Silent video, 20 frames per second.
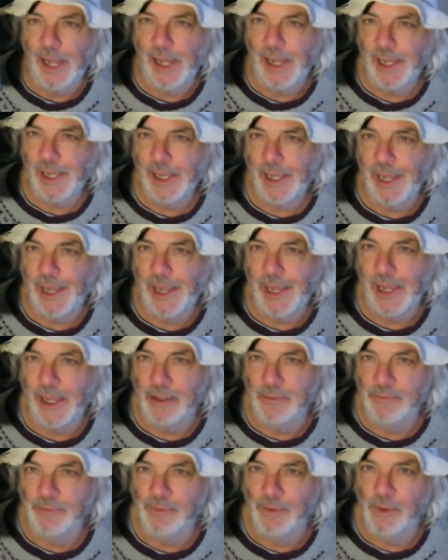I
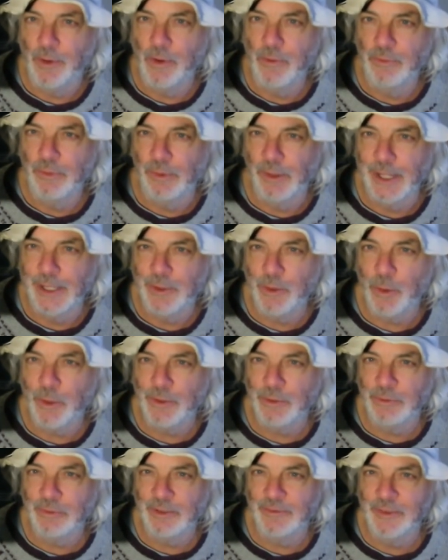have over
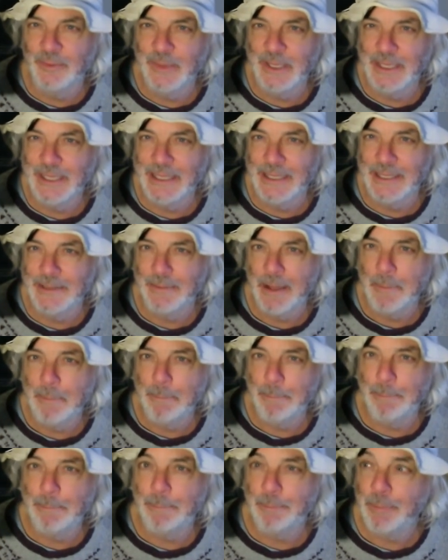250,000
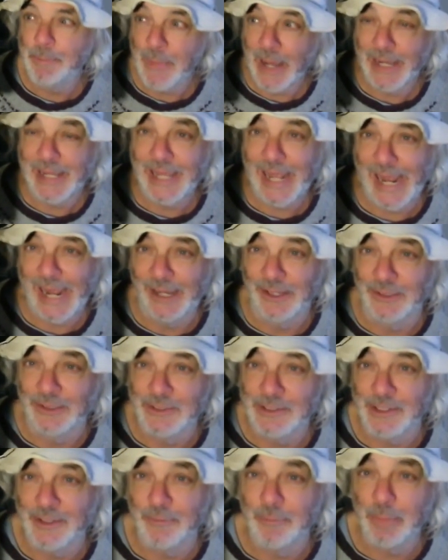
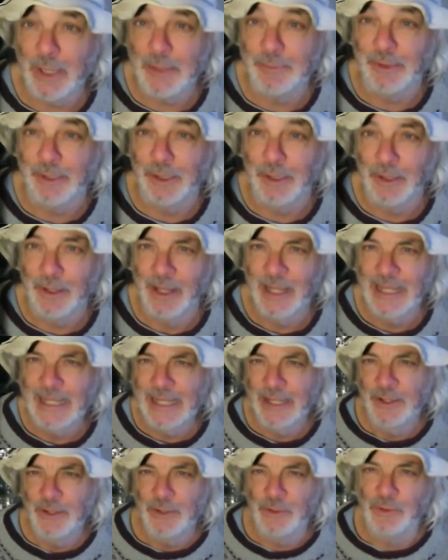accounts of people
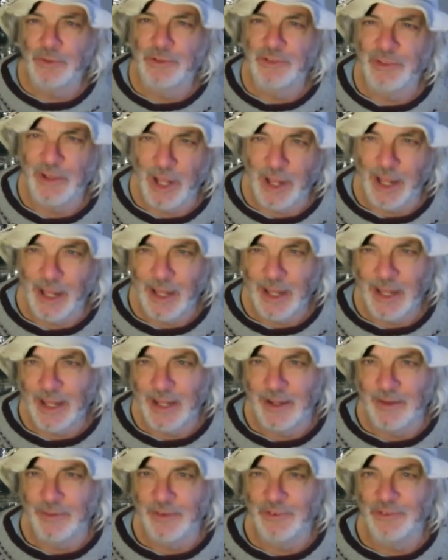who
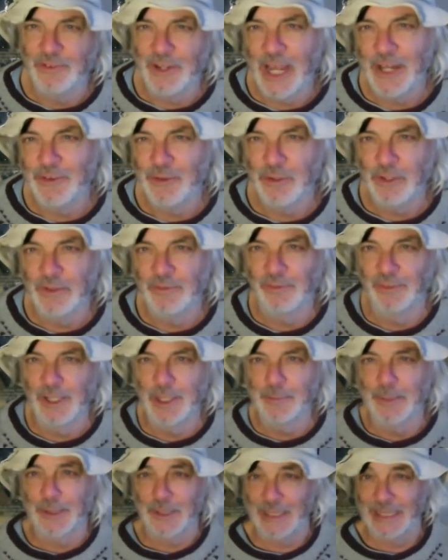saw the Statue of
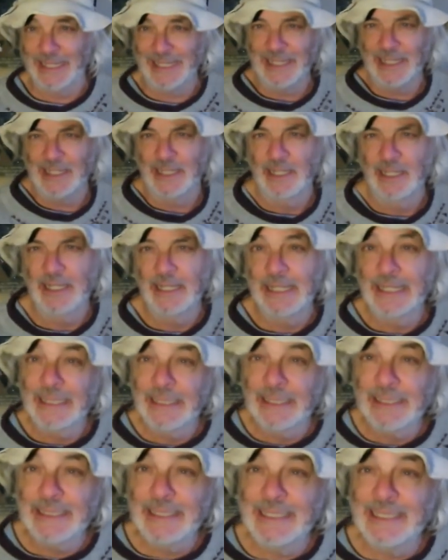Liberty
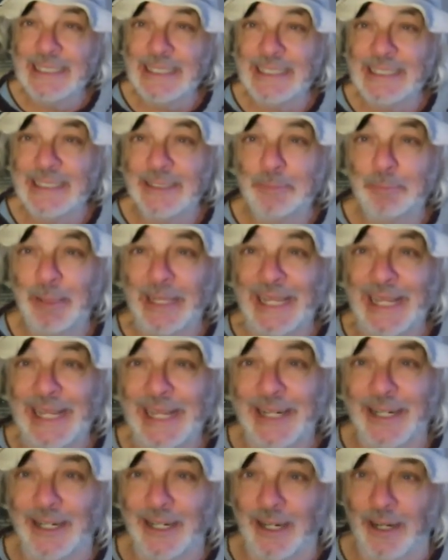
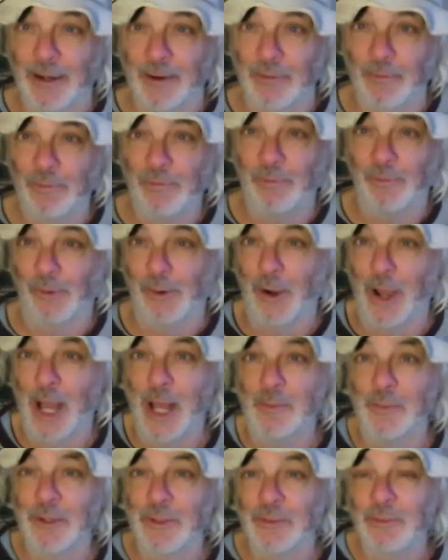disappear for
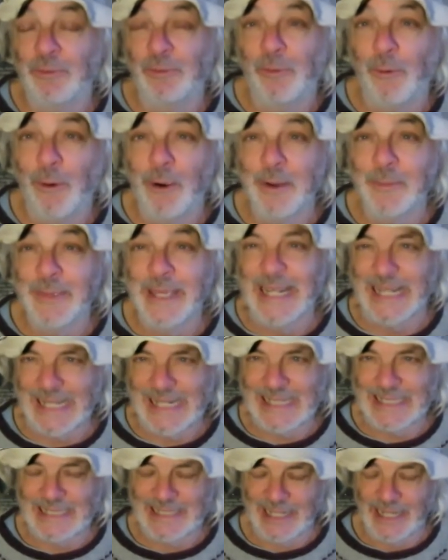almost 4
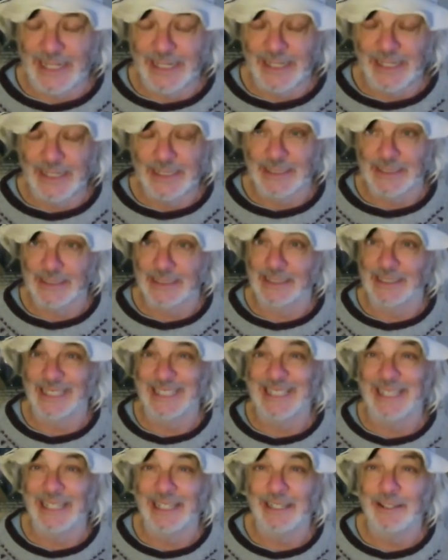minutes and then just
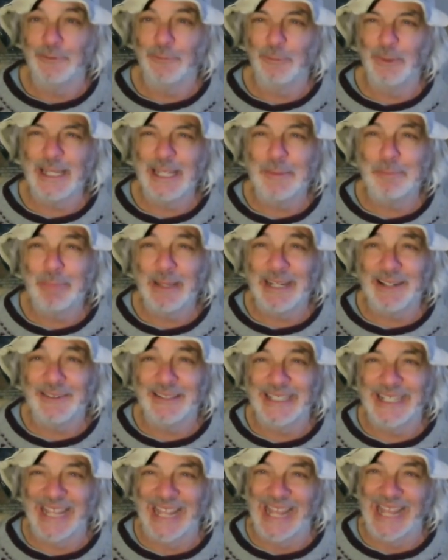suddenly reappear
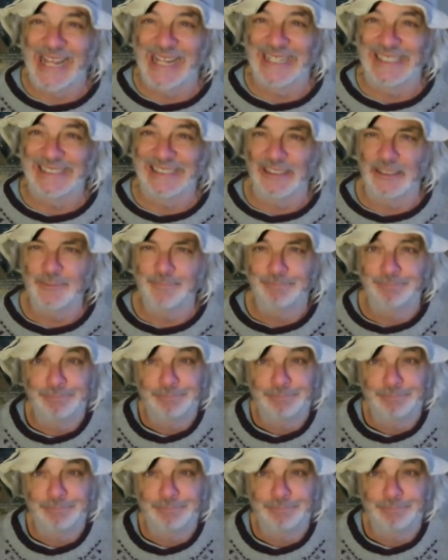again.